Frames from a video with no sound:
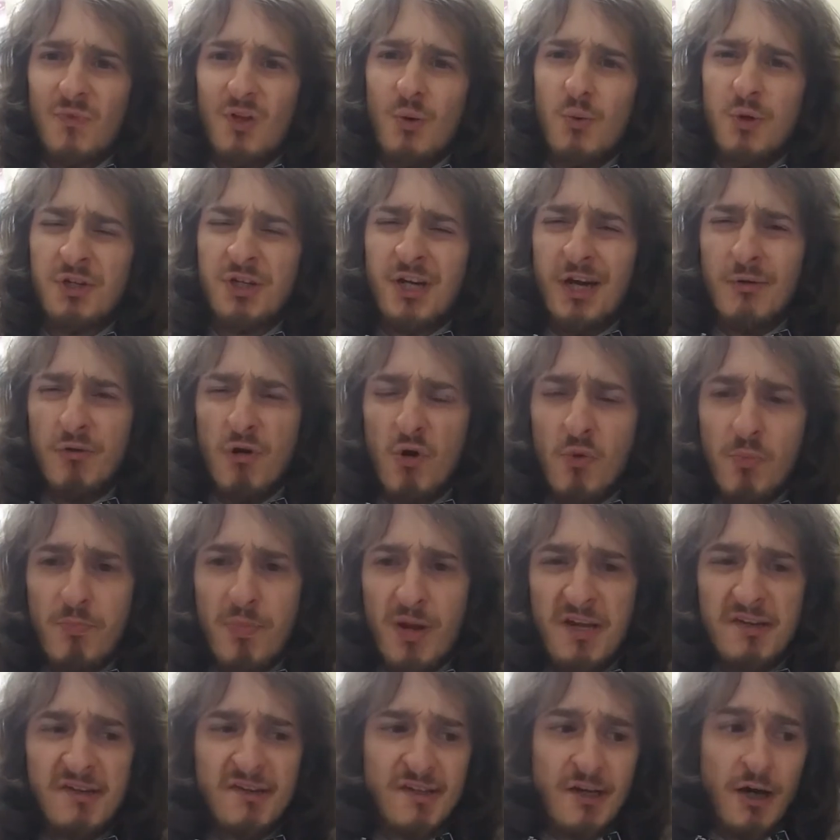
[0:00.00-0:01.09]
which I wrote
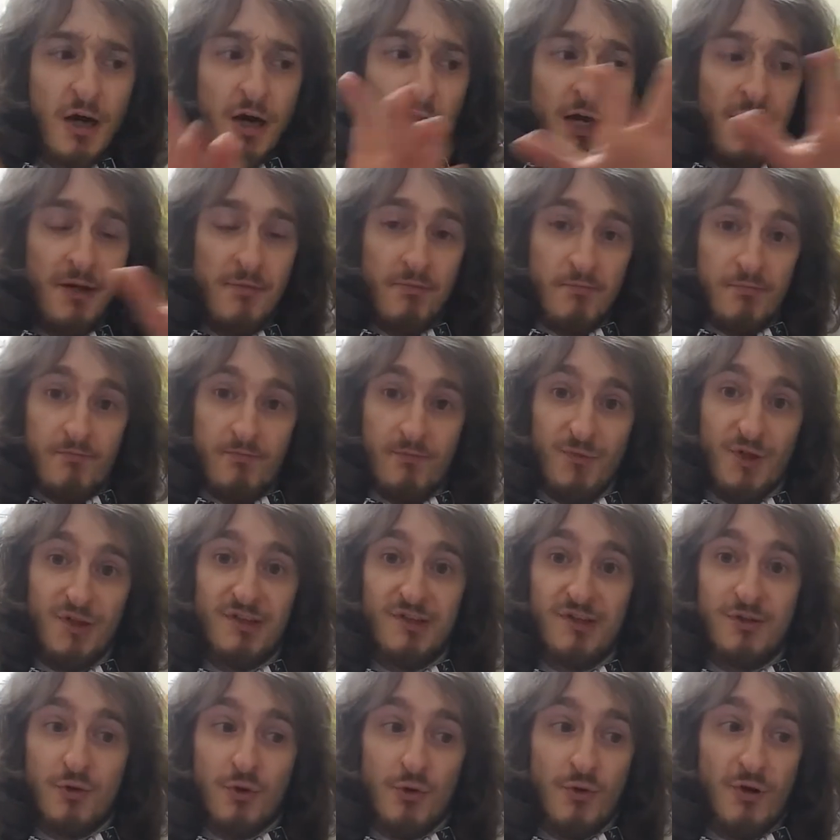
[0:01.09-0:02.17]
based on the
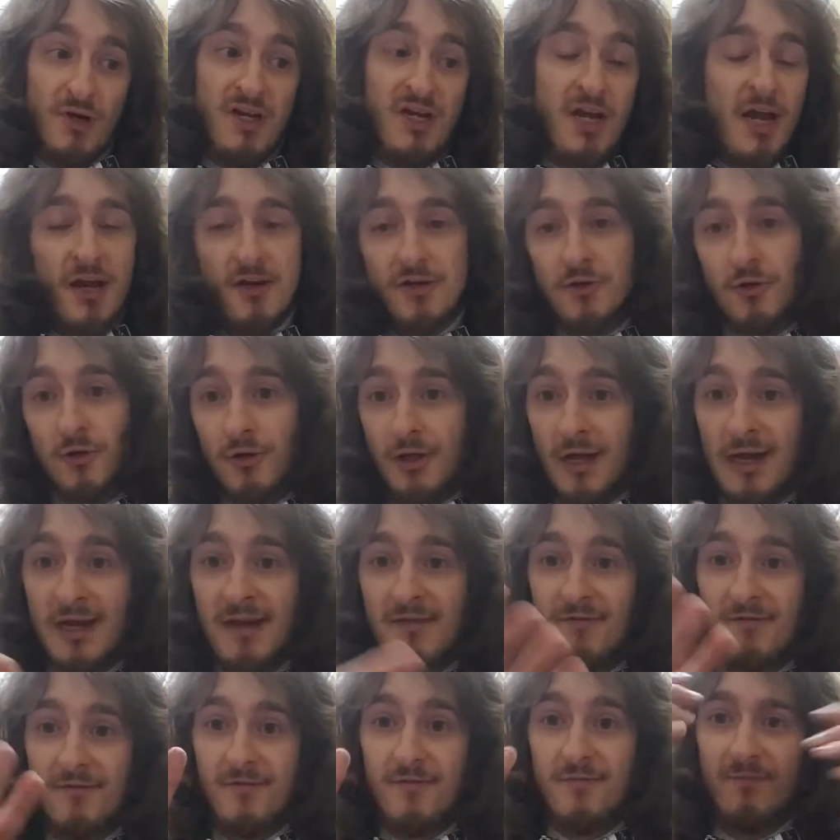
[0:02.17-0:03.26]
story and her
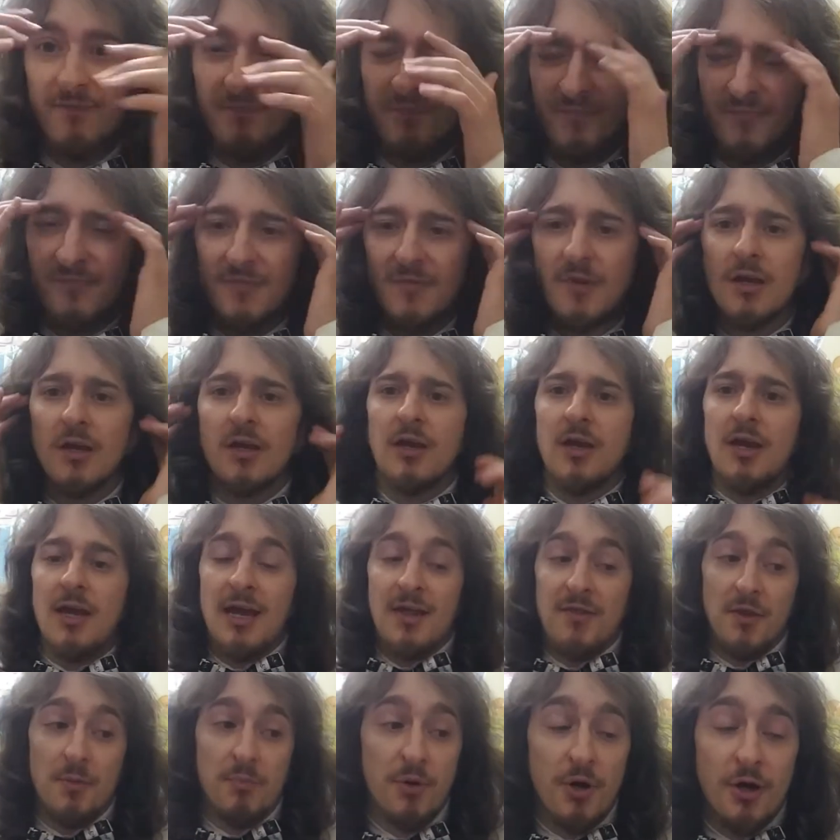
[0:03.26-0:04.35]
life
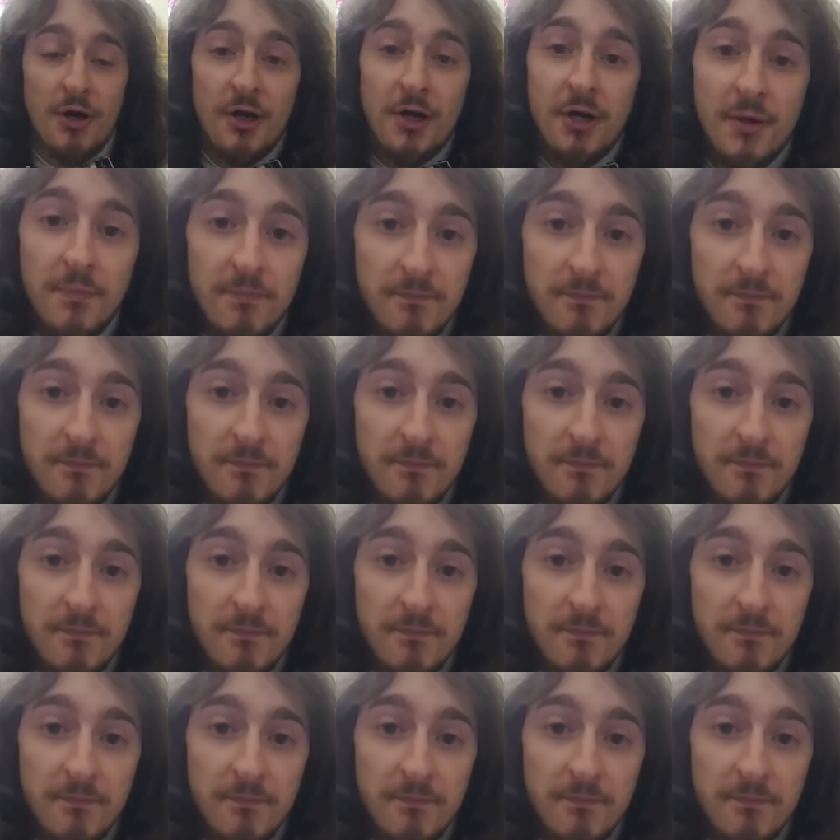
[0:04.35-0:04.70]
and the book.